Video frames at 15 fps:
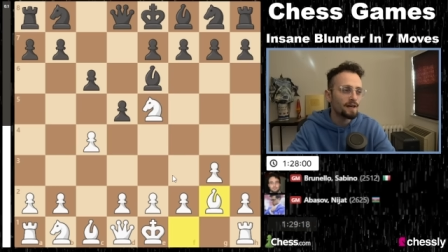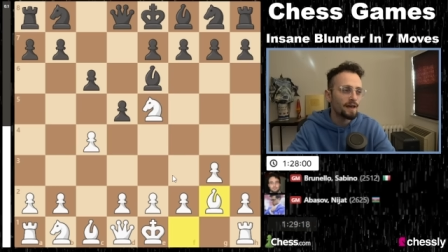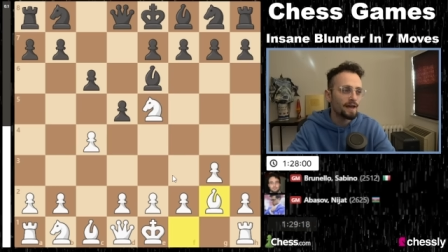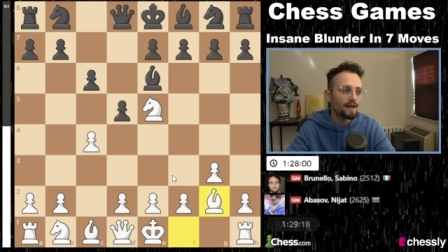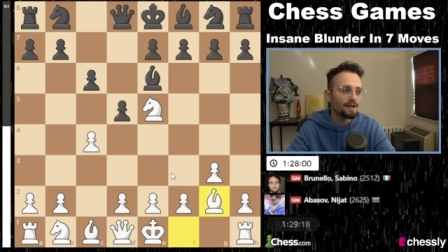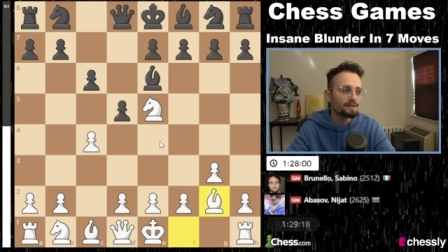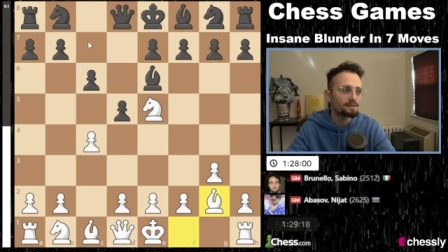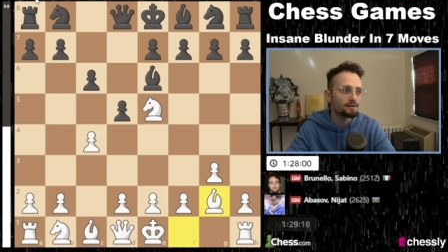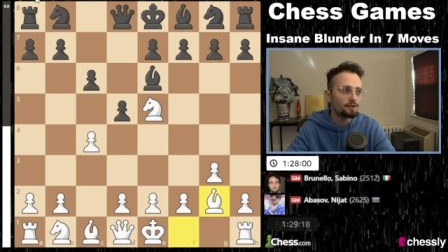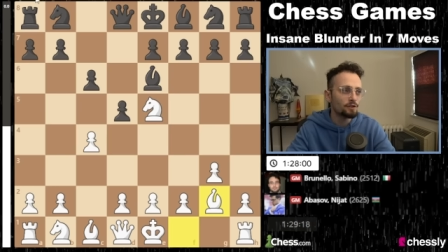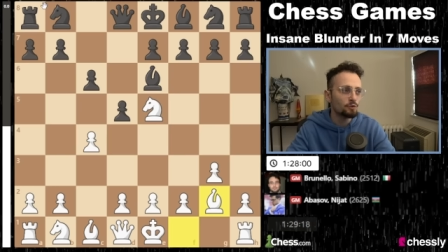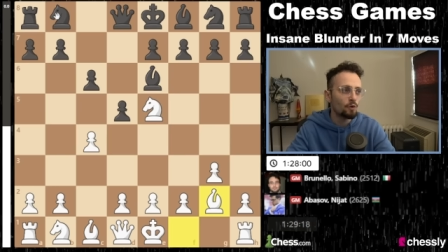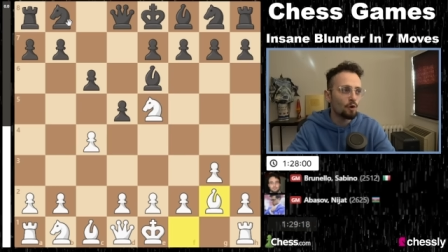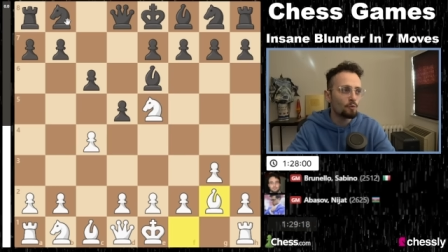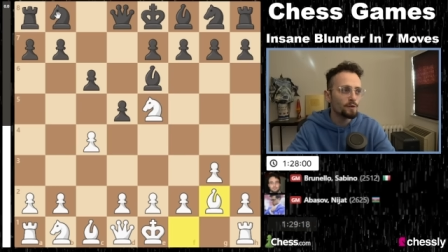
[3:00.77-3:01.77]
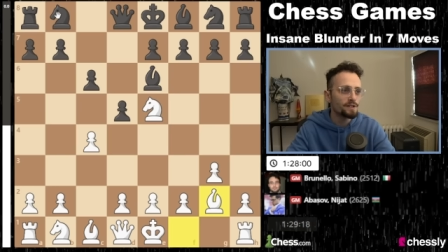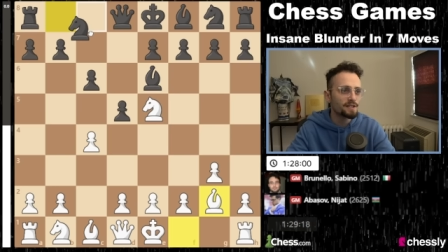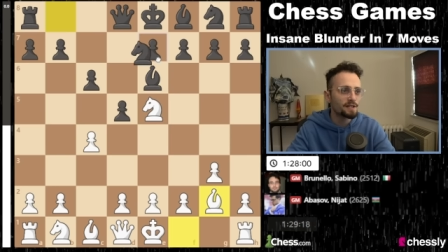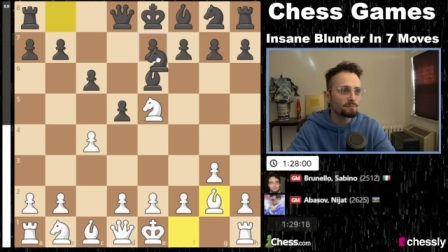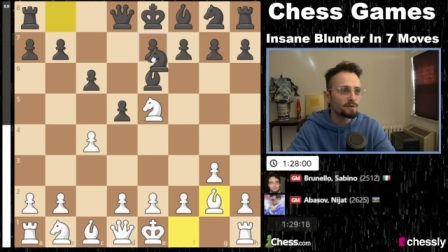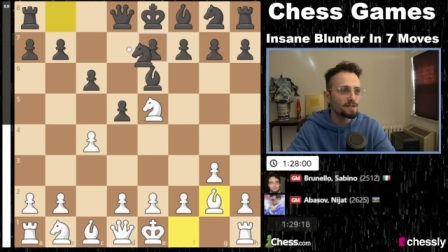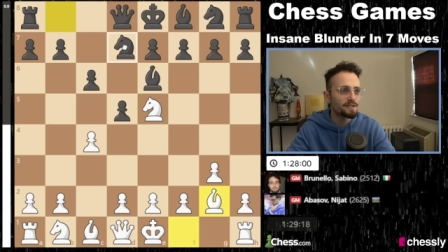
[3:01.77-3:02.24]
and you always
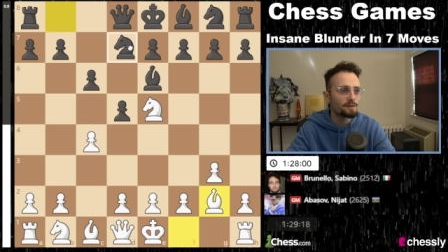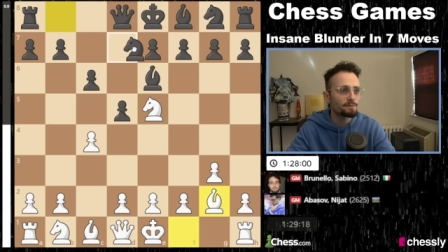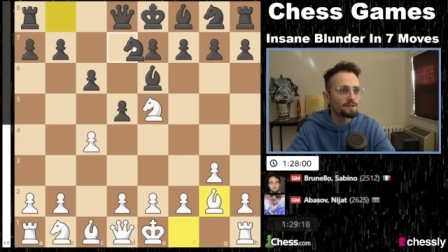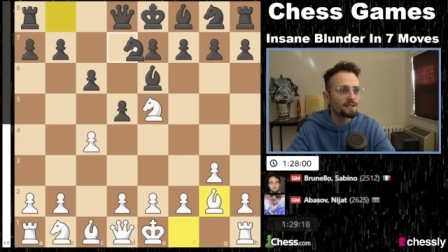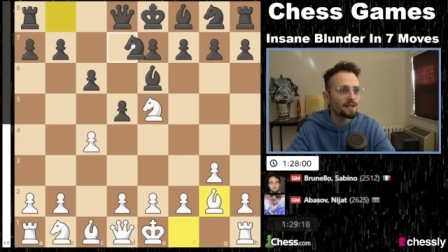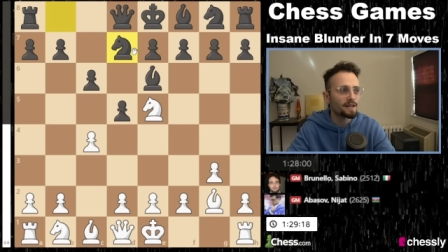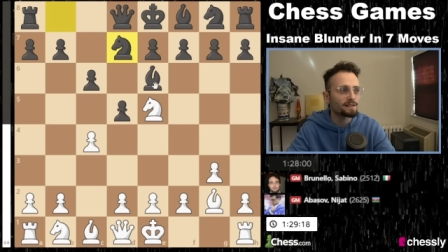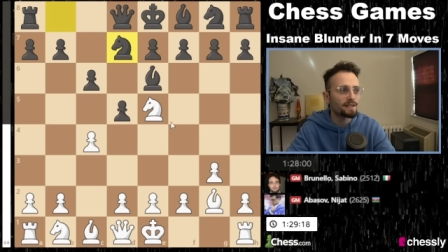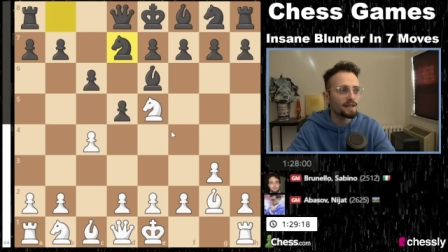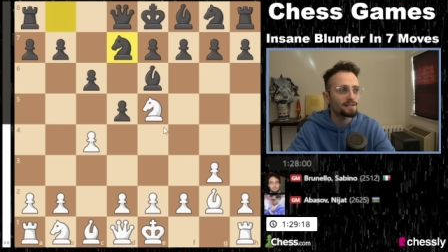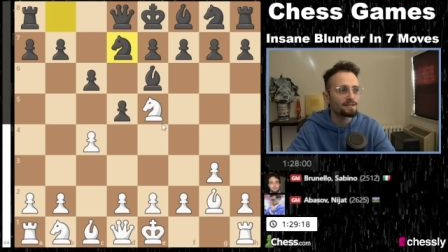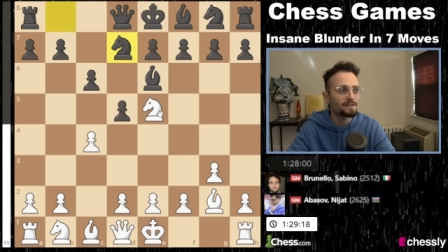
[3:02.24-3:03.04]
can play something like knight